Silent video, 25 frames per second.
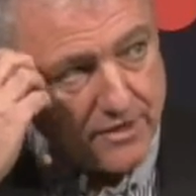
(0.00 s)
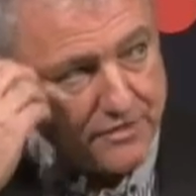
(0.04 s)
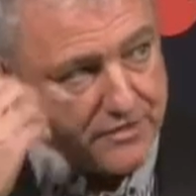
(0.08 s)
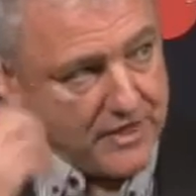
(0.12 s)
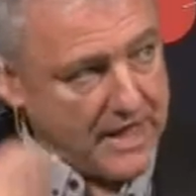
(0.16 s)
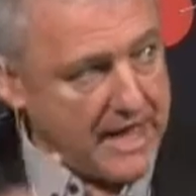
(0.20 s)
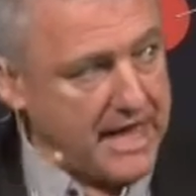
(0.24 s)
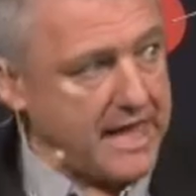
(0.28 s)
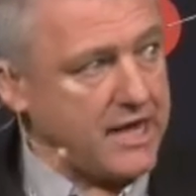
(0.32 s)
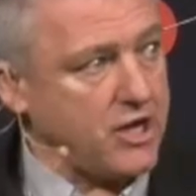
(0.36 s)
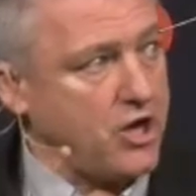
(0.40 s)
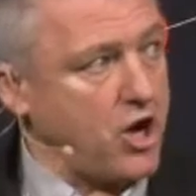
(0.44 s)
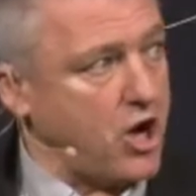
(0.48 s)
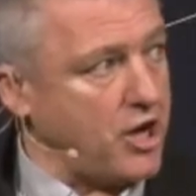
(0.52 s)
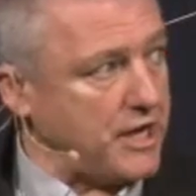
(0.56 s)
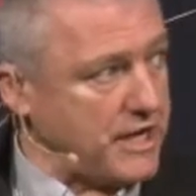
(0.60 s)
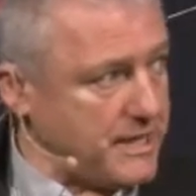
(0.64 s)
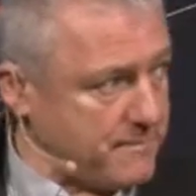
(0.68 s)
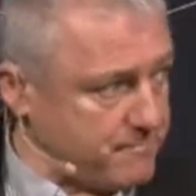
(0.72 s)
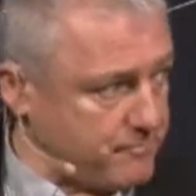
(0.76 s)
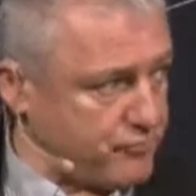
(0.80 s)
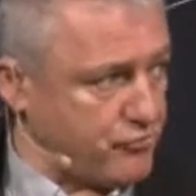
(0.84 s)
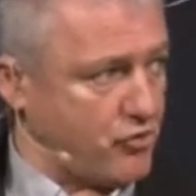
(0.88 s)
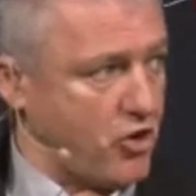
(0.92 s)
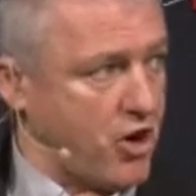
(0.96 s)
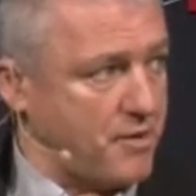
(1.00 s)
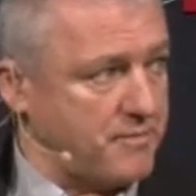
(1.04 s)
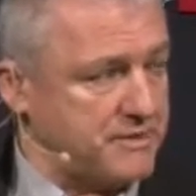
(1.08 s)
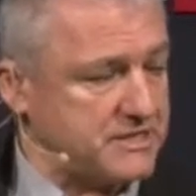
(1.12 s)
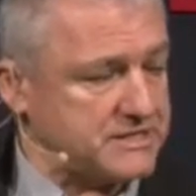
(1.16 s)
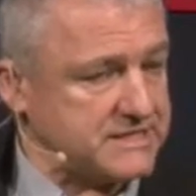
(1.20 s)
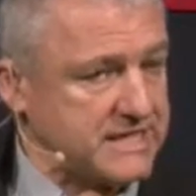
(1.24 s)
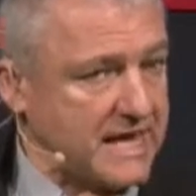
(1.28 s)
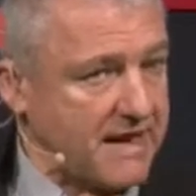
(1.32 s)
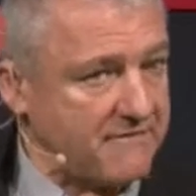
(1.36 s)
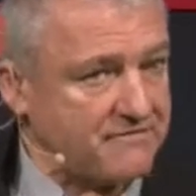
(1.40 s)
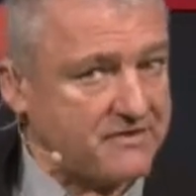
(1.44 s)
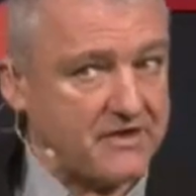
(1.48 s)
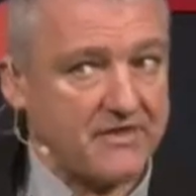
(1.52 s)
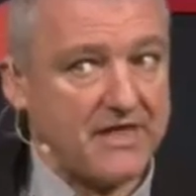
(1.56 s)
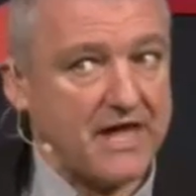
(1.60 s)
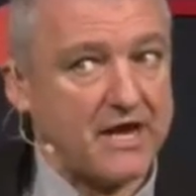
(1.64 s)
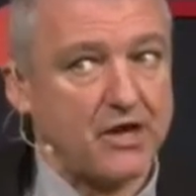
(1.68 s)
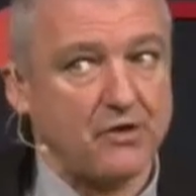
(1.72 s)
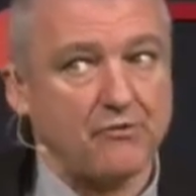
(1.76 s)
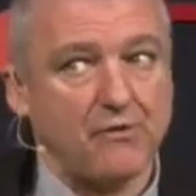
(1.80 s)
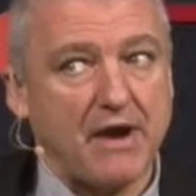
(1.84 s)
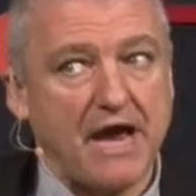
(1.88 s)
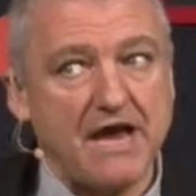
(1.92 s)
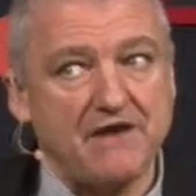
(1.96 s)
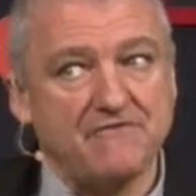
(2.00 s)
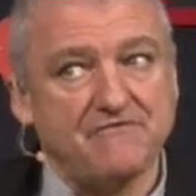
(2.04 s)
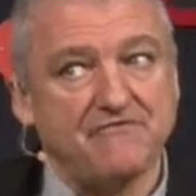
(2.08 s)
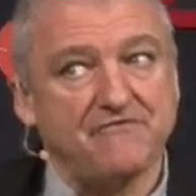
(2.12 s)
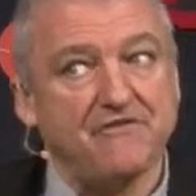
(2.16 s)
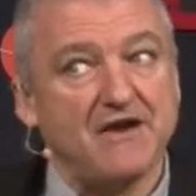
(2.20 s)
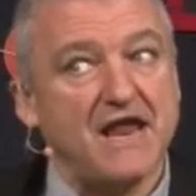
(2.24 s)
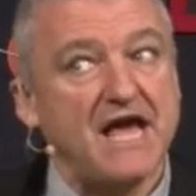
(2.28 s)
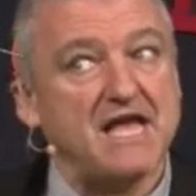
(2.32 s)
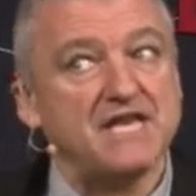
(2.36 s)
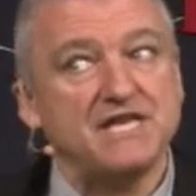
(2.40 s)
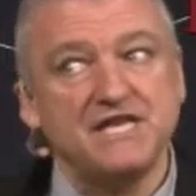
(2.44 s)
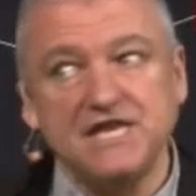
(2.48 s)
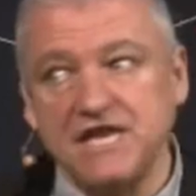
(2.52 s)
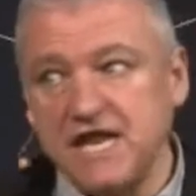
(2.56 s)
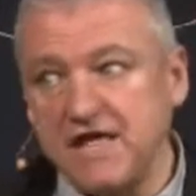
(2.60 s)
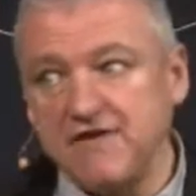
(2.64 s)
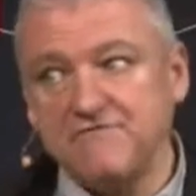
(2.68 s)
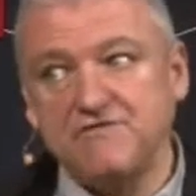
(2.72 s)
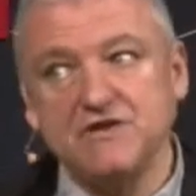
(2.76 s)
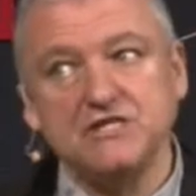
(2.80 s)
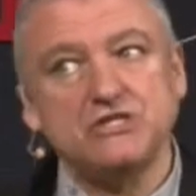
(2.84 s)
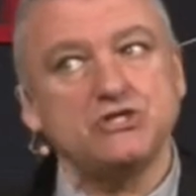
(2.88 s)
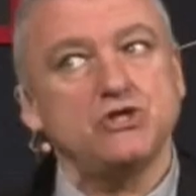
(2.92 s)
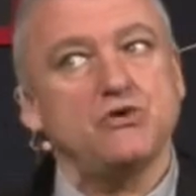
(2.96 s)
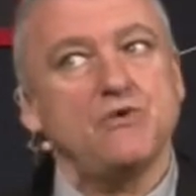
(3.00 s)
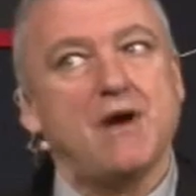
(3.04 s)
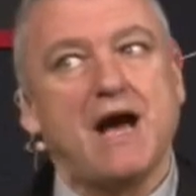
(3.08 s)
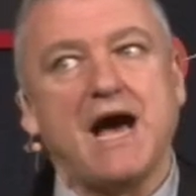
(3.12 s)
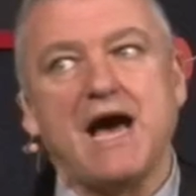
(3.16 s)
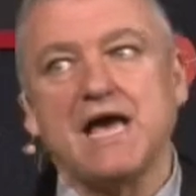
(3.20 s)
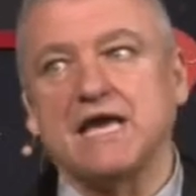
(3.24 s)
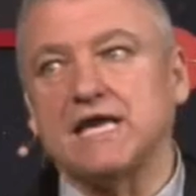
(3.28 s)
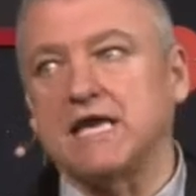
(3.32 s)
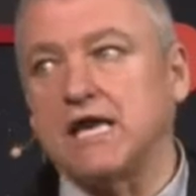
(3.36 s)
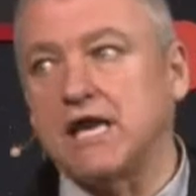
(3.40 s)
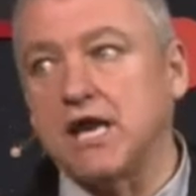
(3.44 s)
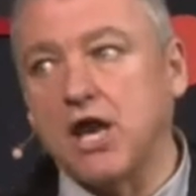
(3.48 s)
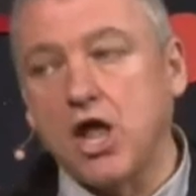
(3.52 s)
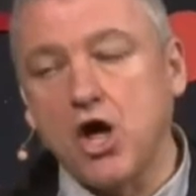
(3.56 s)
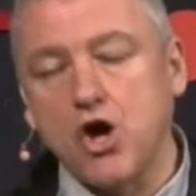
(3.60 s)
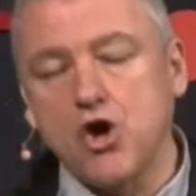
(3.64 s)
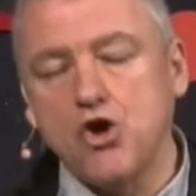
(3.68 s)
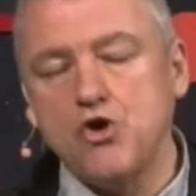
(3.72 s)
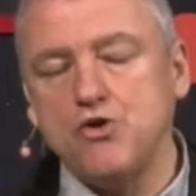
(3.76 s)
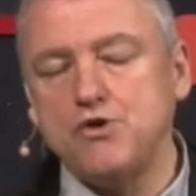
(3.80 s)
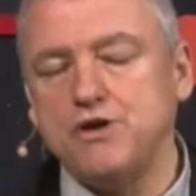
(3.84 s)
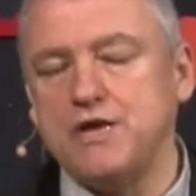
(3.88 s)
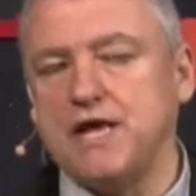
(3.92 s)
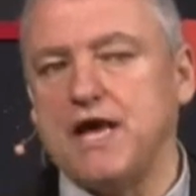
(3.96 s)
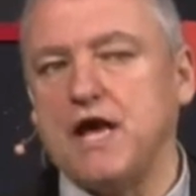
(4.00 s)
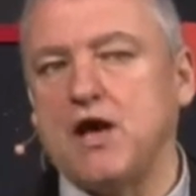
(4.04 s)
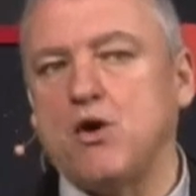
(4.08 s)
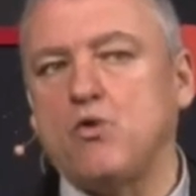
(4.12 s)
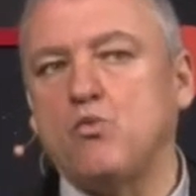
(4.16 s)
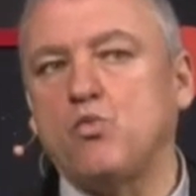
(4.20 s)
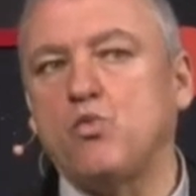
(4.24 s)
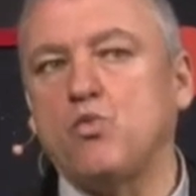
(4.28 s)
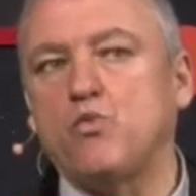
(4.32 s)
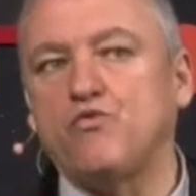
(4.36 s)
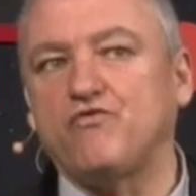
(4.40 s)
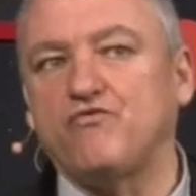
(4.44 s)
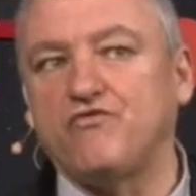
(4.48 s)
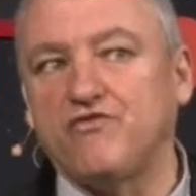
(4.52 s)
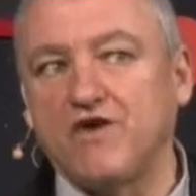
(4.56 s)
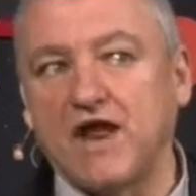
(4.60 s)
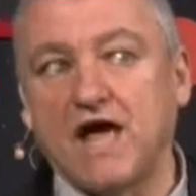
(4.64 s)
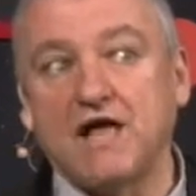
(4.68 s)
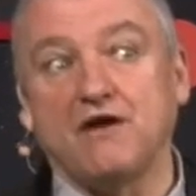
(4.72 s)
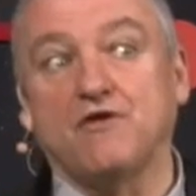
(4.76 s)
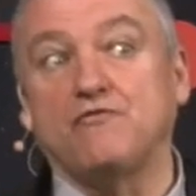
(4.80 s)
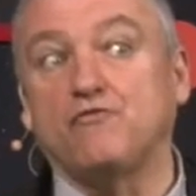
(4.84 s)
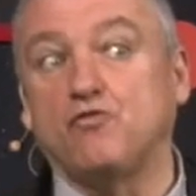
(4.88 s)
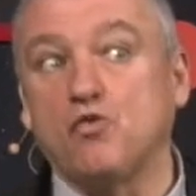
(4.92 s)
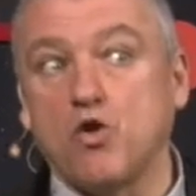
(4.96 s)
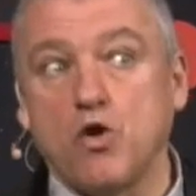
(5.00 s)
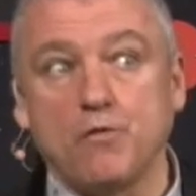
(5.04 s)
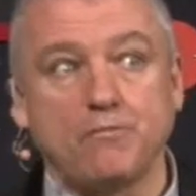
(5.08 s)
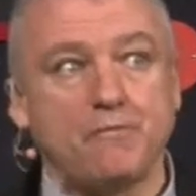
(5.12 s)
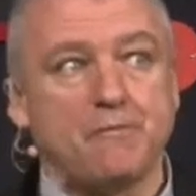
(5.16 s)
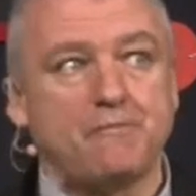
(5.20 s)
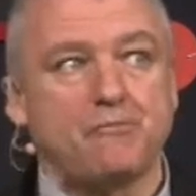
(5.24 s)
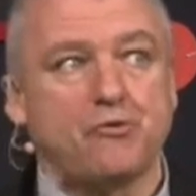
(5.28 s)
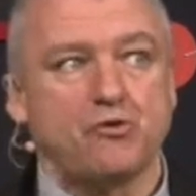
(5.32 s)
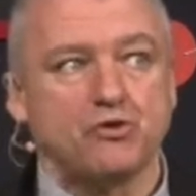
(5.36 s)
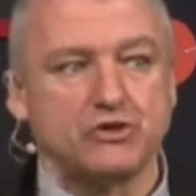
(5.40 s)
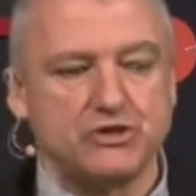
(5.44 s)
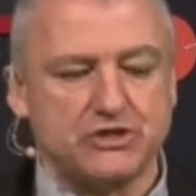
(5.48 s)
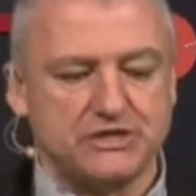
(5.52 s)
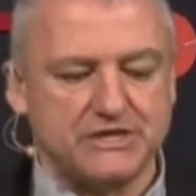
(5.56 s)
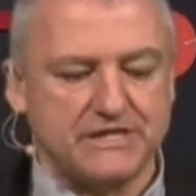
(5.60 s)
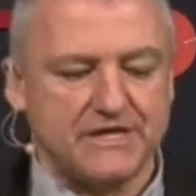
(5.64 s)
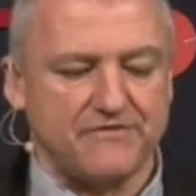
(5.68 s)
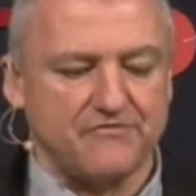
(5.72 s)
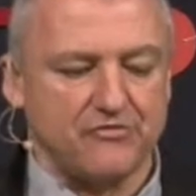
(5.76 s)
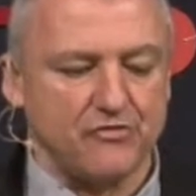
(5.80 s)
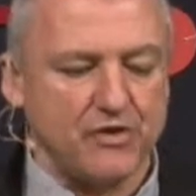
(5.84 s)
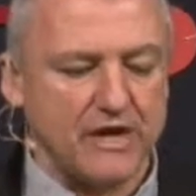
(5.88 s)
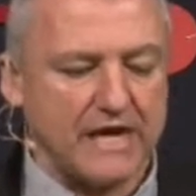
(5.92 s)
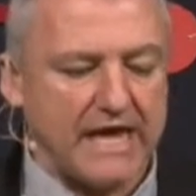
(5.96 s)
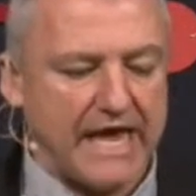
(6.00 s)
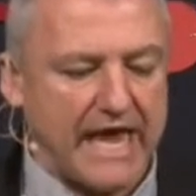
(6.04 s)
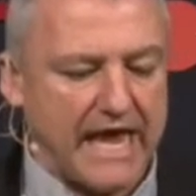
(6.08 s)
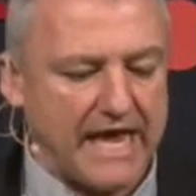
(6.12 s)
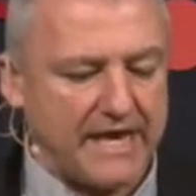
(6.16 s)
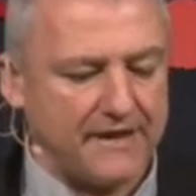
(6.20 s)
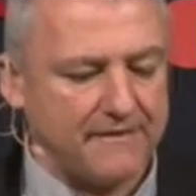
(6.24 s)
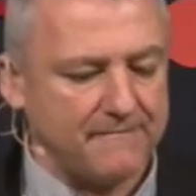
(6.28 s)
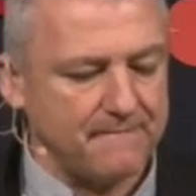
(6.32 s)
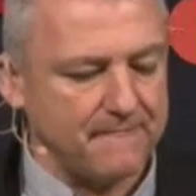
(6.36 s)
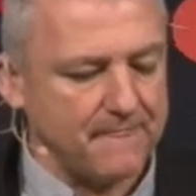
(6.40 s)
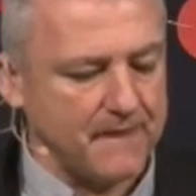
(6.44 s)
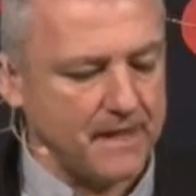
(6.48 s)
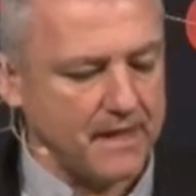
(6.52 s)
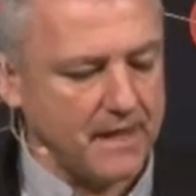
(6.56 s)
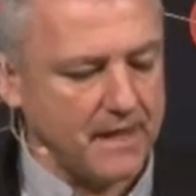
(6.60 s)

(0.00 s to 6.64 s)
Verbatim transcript: There, God had promised after that great flood never to unload a flood of world proportions ever again.